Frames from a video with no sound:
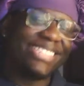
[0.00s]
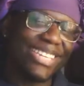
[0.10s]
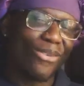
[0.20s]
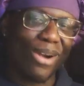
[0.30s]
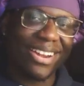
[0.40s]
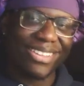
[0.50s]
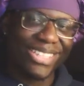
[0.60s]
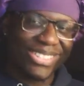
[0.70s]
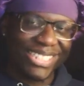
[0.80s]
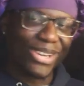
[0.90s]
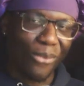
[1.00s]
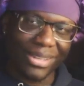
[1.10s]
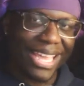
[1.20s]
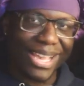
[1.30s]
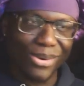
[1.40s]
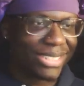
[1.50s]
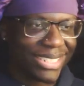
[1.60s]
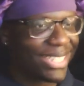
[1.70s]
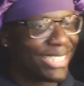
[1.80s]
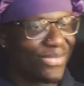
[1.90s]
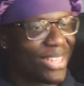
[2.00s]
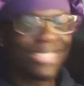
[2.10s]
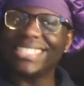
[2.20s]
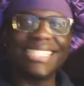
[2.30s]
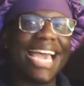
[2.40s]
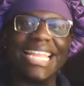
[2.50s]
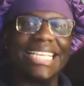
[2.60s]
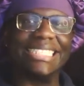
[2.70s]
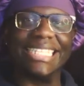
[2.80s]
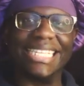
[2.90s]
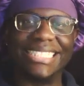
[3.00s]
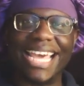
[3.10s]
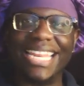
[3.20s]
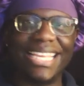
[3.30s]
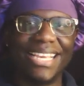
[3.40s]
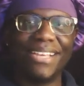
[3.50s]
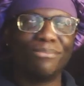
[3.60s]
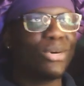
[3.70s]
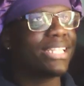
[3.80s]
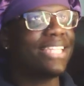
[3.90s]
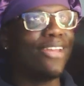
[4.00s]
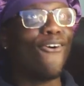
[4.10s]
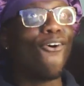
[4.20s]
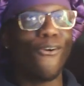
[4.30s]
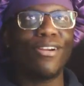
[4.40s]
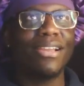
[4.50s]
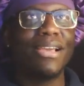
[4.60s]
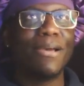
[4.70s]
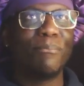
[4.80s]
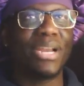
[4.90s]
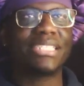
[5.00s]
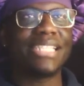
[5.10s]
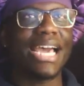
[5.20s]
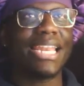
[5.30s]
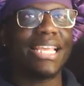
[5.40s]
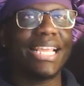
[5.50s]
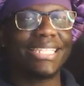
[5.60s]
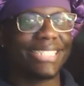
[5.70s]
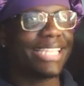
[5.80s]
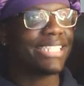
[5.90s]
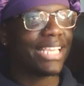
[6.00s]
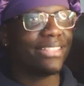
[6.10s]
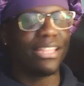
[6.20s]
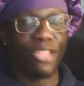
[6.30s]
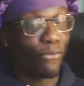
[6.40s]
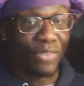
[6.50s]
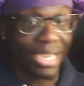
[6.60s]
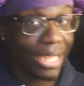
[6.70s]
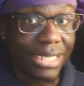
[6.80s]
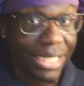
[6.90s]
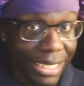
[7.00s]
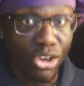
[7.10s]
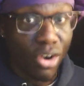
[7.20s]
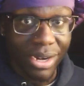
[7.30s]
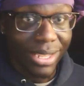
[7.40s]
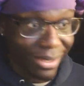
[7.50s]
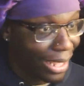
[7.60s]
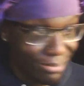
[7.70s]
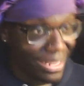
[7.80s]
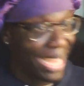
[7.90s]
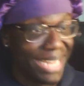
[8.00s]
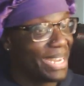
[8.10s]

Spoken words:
see the work. You see the work that goes into these videos. It's not easy. It's not hard. But it's not, no, fuck it. It's hard, nigga. I'm